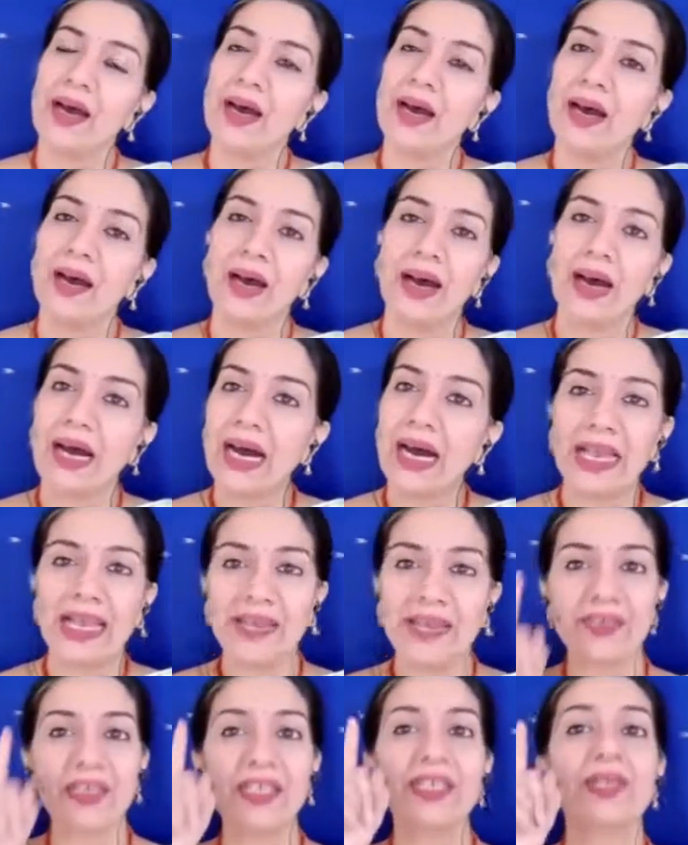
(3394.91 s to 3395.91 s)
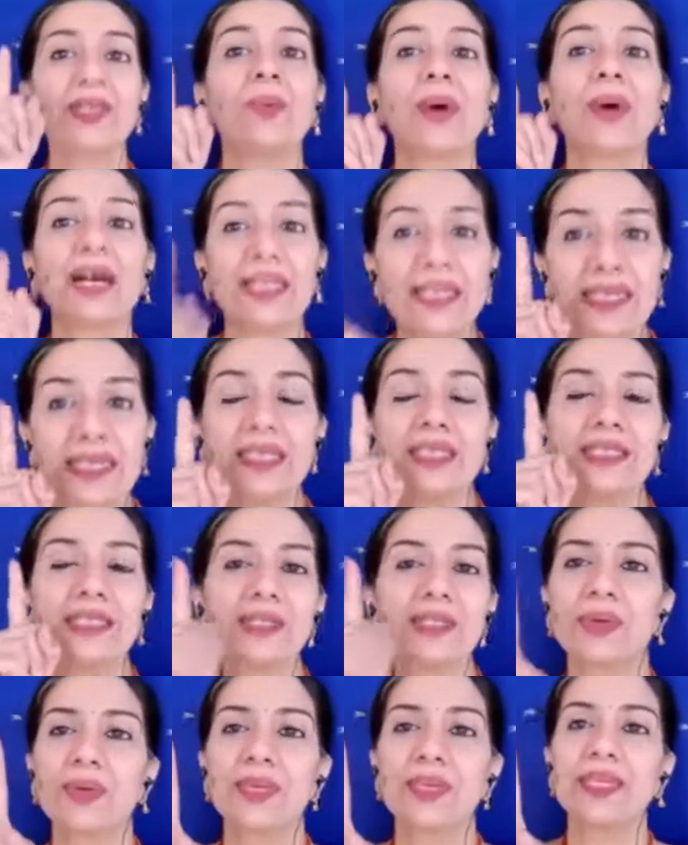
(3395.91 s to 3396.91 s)
I have written one
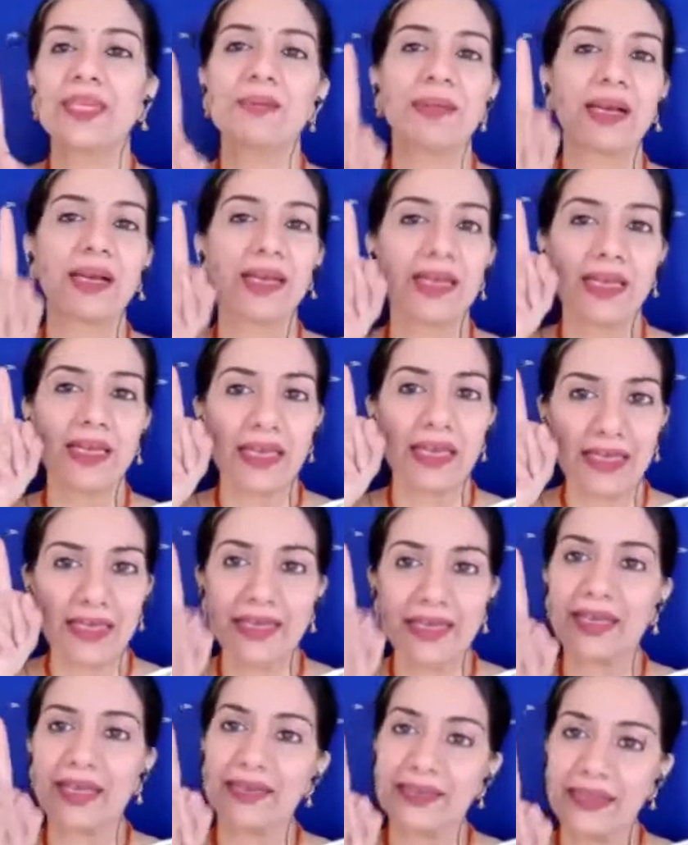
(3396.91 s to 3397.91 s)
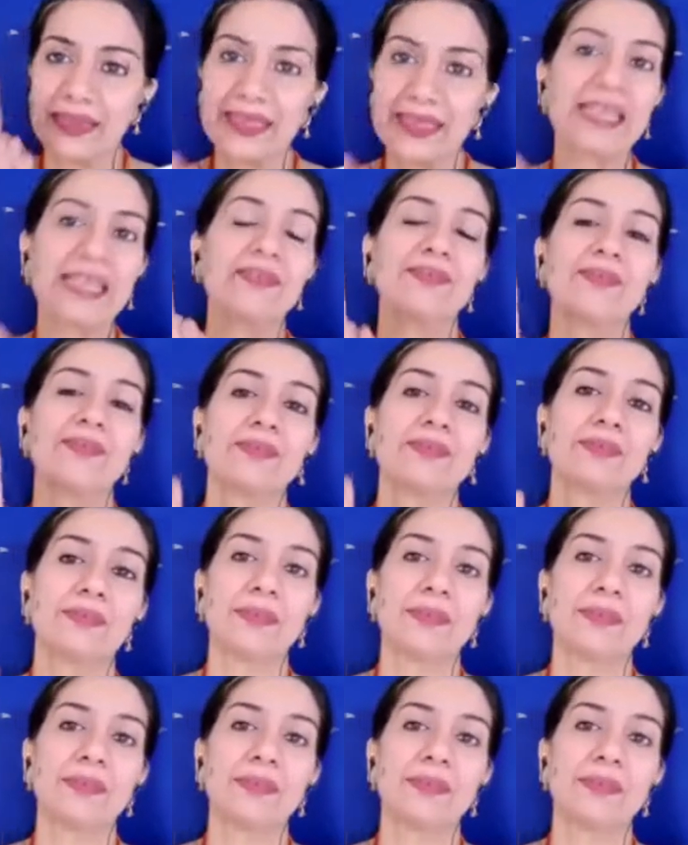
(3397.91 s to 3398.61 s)
story in my entire life.